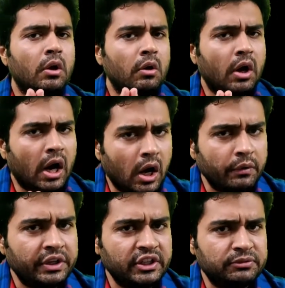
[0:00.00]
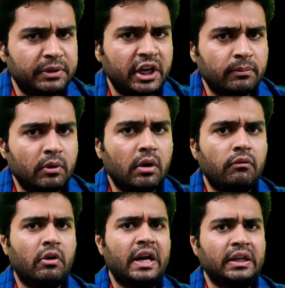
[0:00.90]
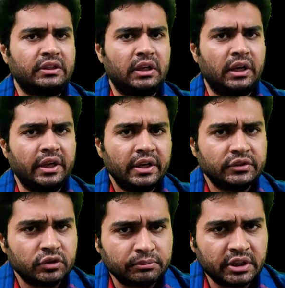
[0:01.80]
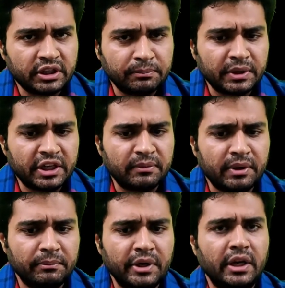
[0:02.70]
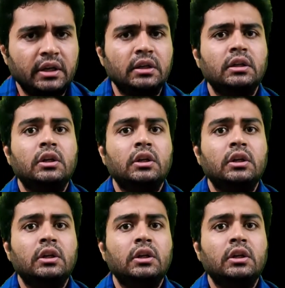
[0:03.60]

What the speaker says: How it is made up of, what are the layers of the tympanic membrane,